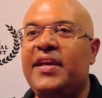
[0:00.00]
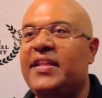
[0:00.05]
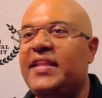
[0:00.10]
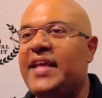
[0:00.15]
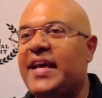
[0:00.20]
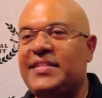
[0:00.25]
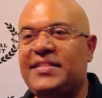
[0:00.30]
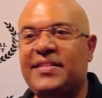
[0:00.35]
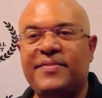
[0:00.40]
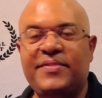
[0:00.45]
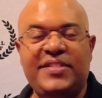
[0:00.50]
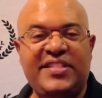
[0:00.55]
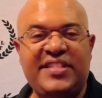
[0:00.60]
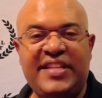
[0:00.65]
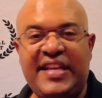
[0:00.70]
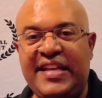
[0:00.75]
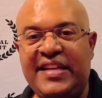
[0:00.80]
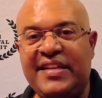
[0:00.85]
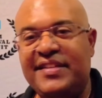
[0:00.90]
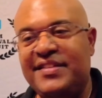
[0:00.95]
that's the
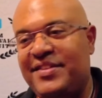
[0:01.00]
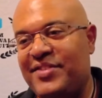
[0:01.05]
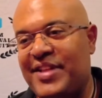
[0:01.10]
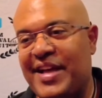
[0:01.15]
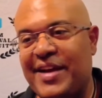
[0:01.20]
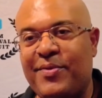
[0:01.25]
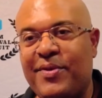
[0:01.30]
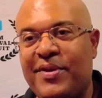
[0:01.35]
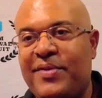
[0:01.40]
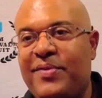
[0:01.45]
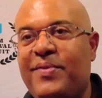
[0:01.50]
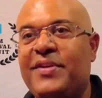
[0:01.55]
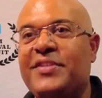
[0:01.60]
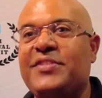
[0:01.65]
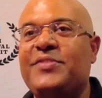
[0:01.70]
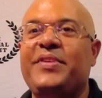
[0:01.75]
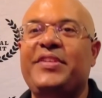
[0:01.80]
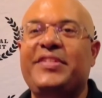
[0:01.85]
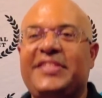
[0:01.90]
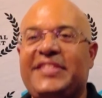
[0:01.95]
scene in Clockwork
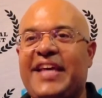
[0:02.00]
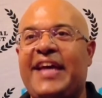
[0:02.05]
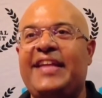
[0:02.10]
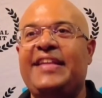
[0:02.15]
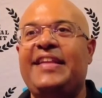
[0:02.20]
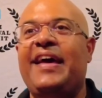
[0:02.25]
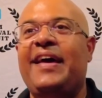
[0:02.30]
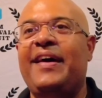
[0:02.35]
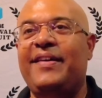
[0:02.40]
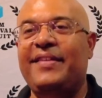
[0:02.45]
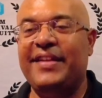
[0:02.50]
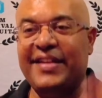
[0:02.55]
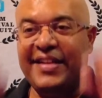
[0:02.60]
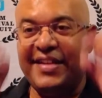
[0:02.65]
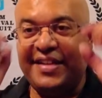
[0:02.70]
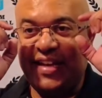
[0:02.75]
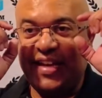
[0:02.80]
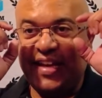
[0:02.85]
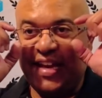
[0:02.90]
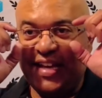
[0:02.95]
Orange where you sat down and,
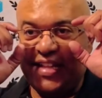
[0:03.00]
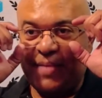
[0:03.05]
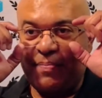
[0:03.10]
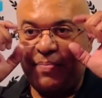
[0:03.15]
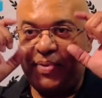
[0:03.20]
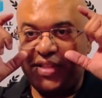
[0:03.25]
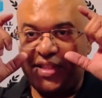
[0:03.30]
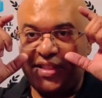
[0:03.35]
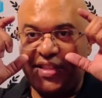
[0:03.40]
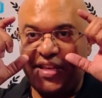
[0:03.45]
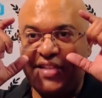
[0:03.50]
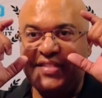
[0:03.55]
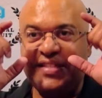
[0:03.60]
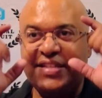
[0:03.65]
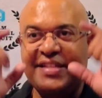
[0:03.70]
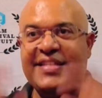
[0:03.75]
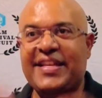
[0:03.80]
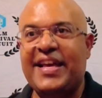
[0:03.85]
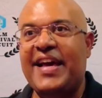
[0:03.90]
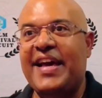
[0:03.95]
he, and they put the things
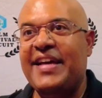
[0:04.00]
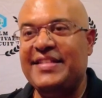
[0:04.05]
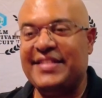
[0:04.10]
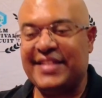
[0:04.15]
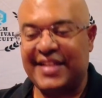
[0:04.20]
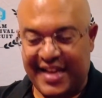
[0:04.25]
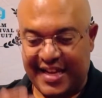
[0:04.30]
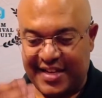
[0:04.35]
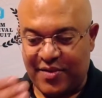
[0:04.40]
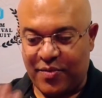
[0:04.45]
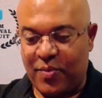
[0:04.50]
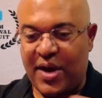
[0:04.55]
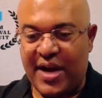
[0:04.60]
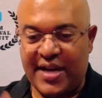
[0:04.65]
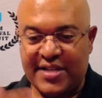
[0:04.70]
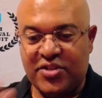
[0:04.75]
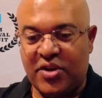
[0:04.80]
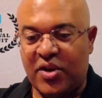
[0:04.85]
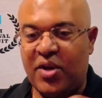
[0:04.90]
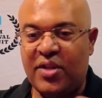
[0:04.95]
in his eyes and he had to
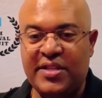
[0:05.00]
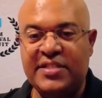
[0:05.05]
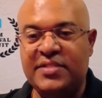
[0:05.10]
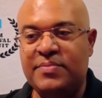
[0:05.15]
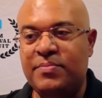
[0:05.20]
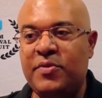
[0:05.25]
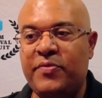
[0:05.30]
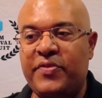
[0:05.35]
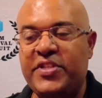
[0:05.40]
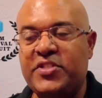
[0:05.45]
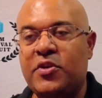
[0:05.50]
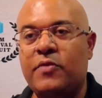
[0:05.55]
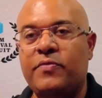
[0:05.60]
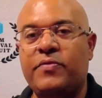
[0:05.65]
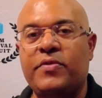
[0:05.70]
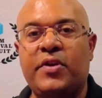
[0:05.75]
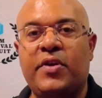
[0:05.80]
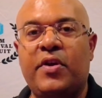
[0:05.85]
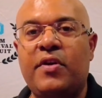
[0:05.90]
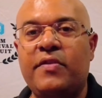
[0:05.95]
watch all these movies
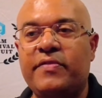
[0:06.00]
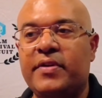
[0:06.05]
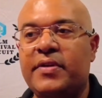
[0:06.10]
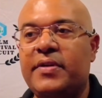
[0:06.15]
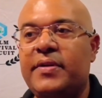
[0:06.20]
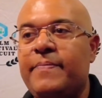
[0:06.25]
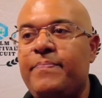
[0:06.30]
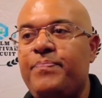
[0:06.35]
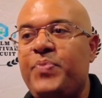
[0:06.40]
over and over.